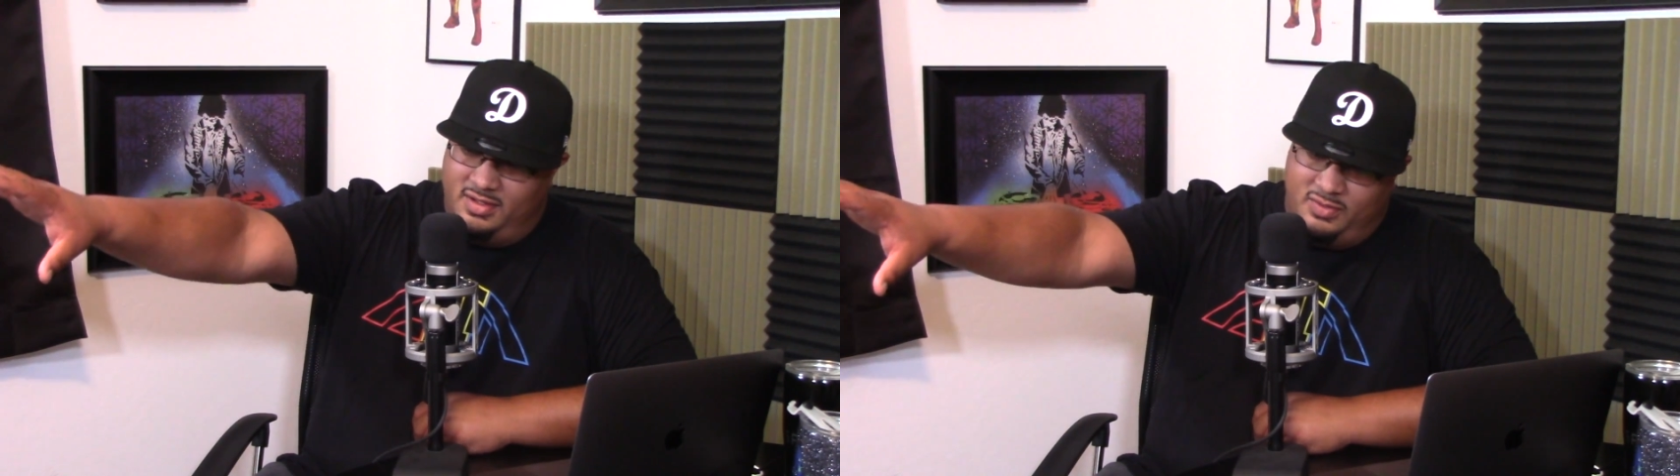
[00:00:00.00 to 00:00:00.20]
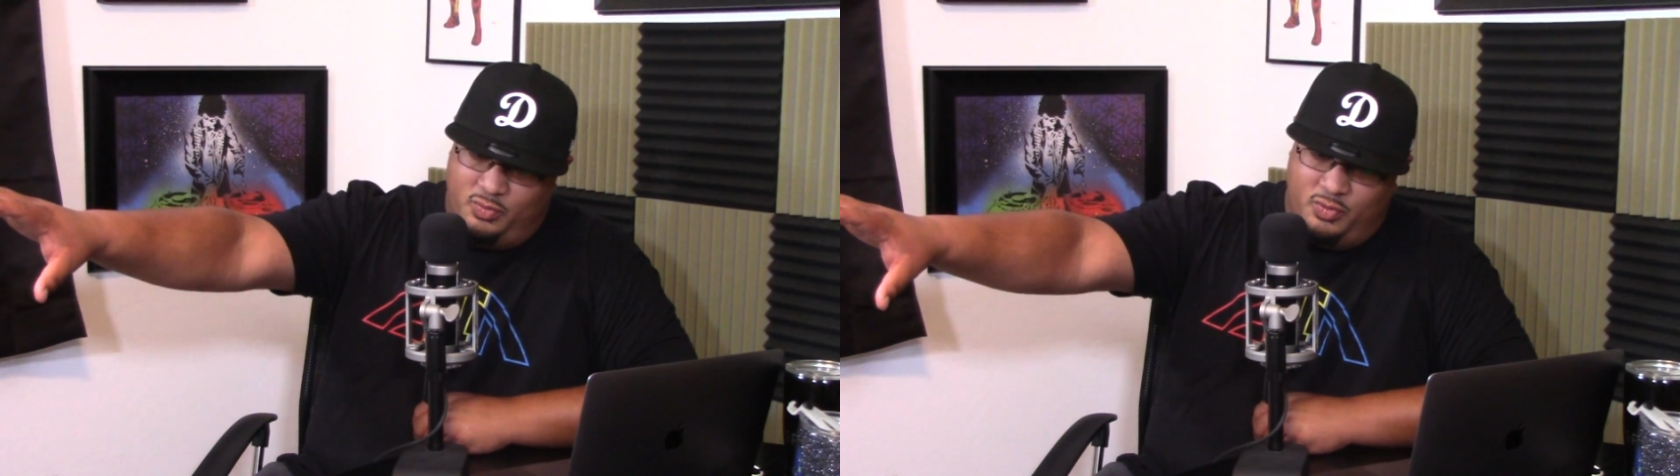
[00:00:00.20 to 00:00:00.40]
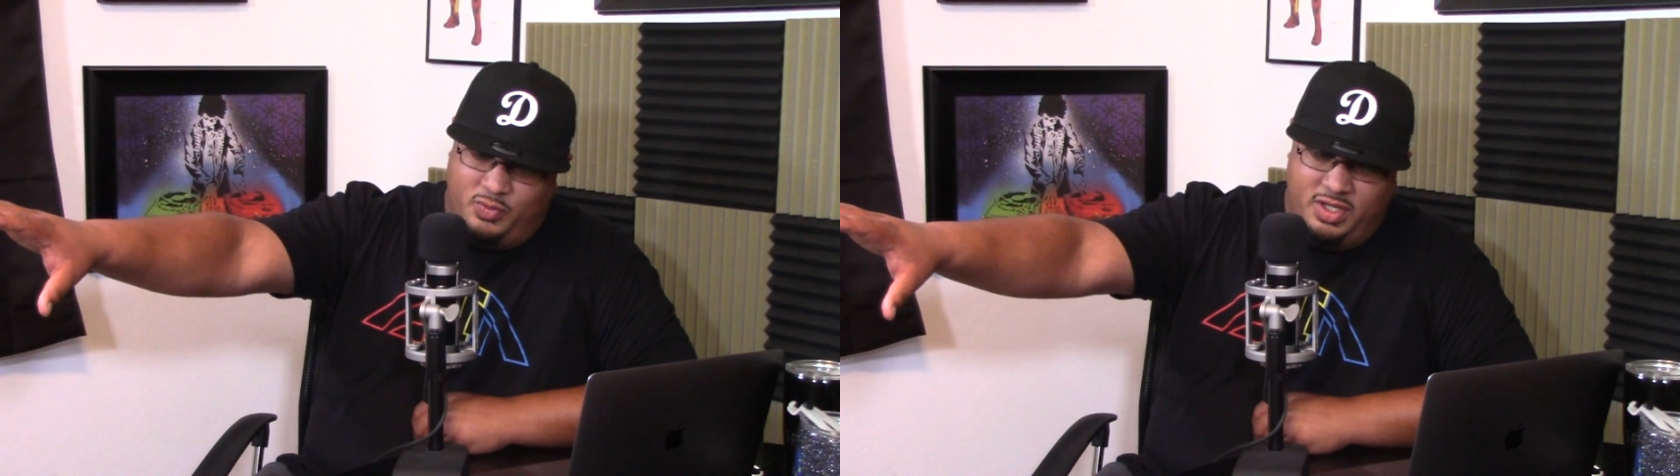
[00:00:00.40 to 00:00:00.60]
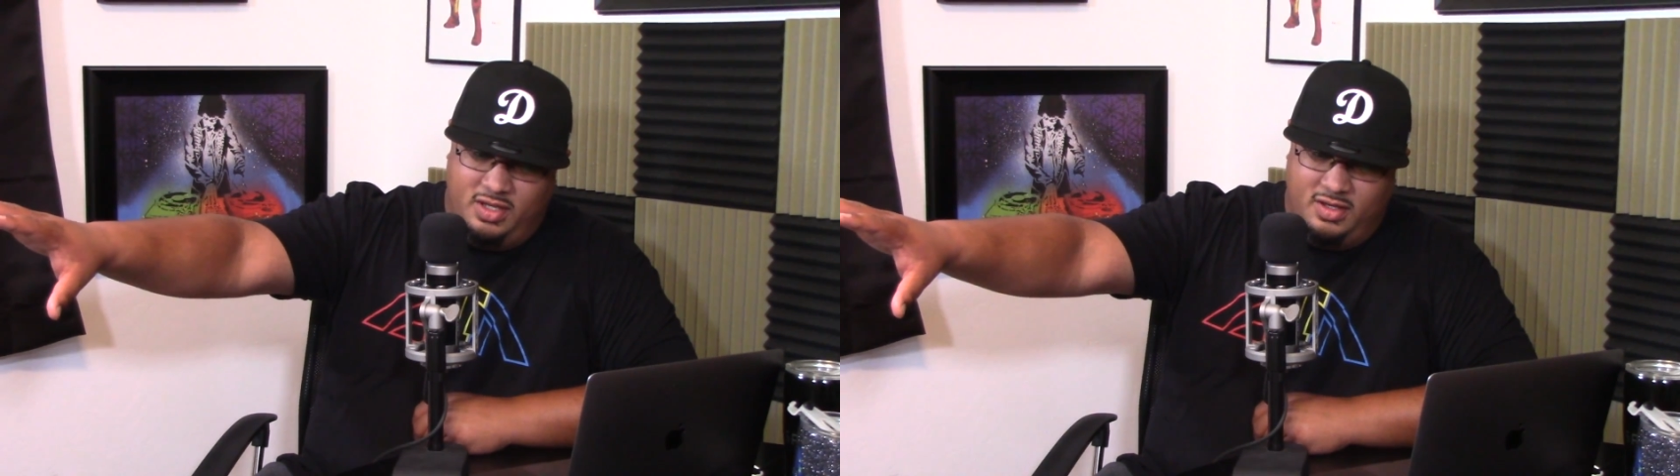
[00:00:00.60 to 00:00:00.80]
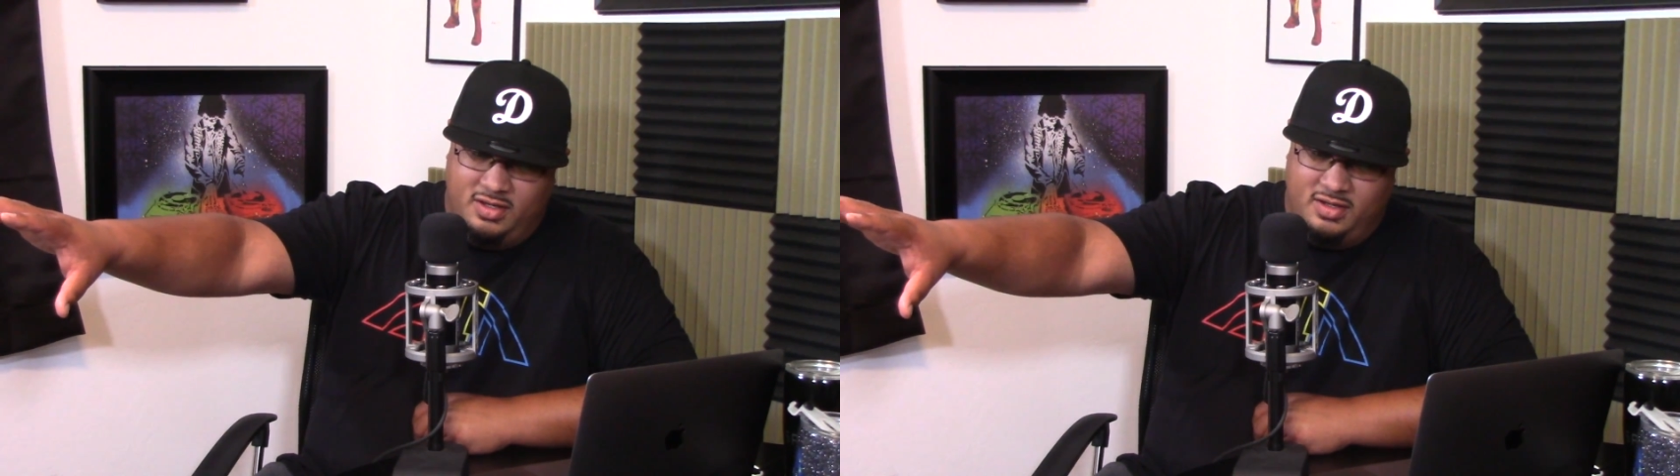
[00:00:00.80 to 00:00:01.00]

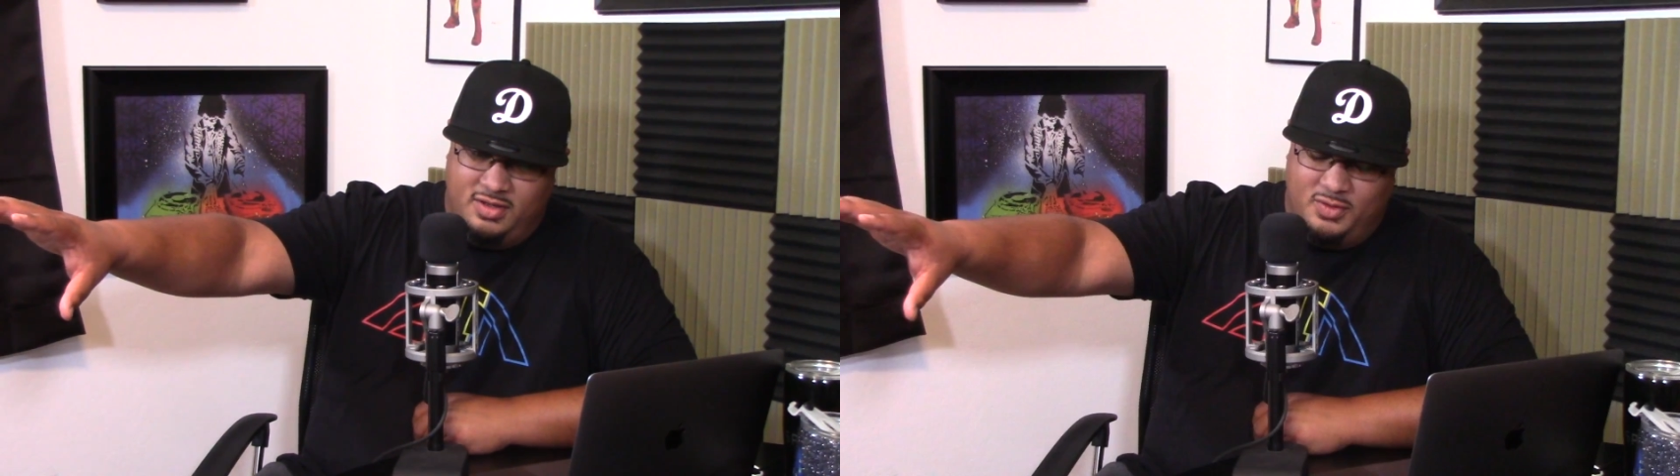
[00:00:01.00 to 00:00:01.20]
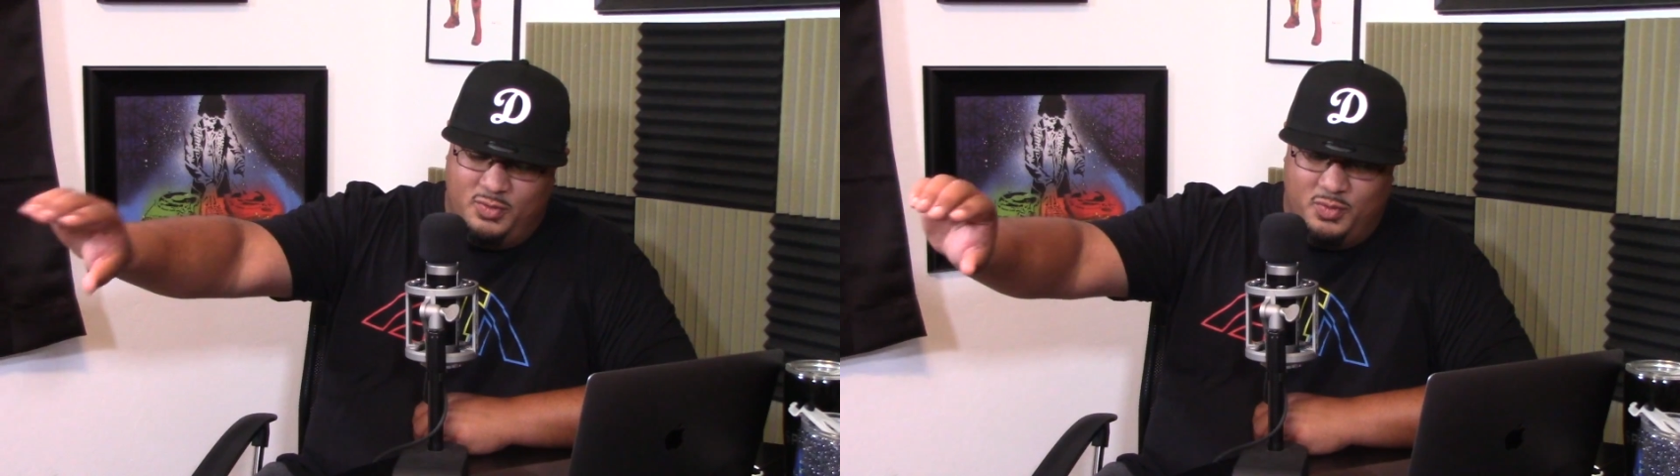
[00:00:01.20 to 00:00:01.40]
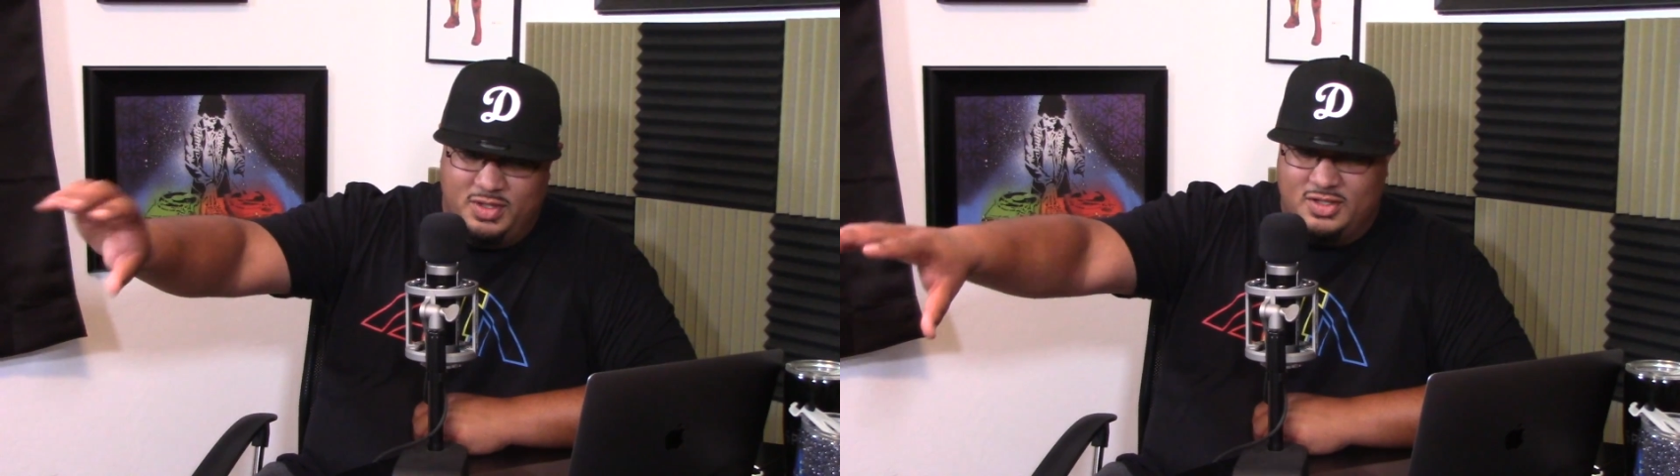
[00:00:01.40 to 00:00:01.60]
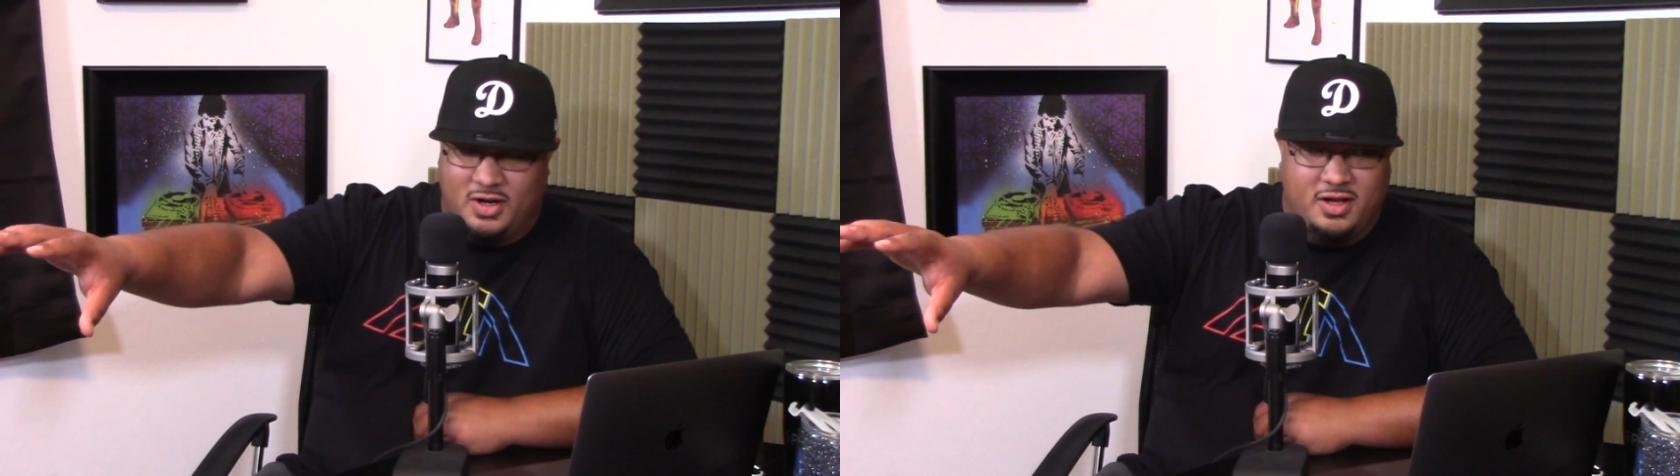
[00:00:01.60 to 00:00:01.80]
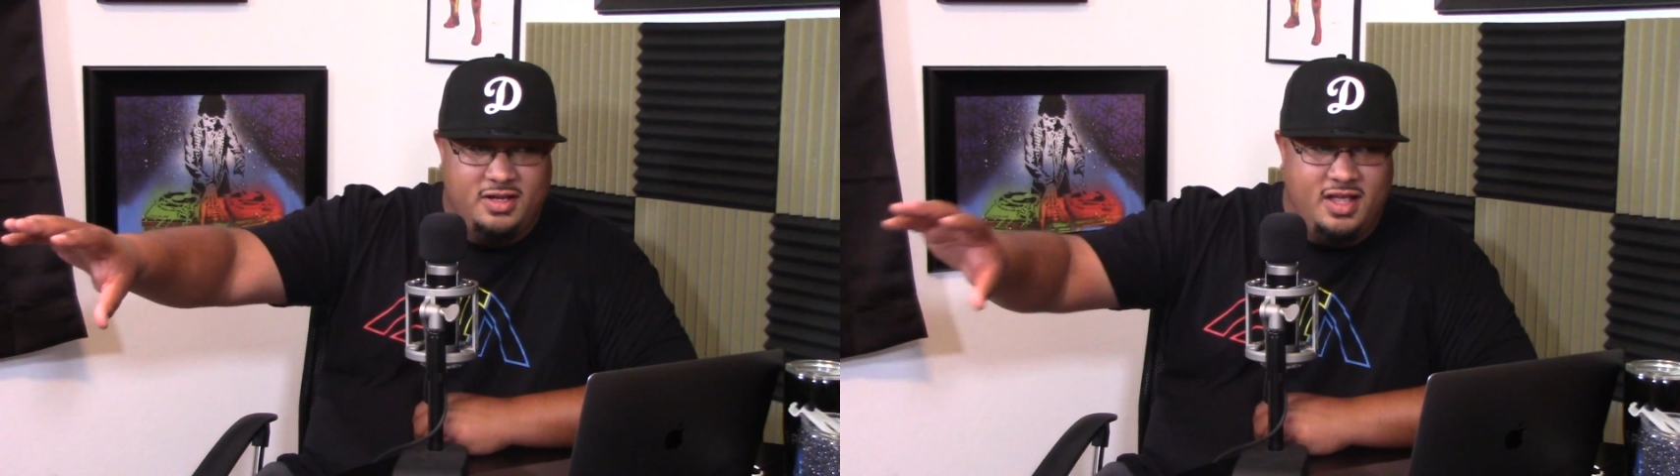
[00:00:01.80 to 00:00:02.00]
when we started,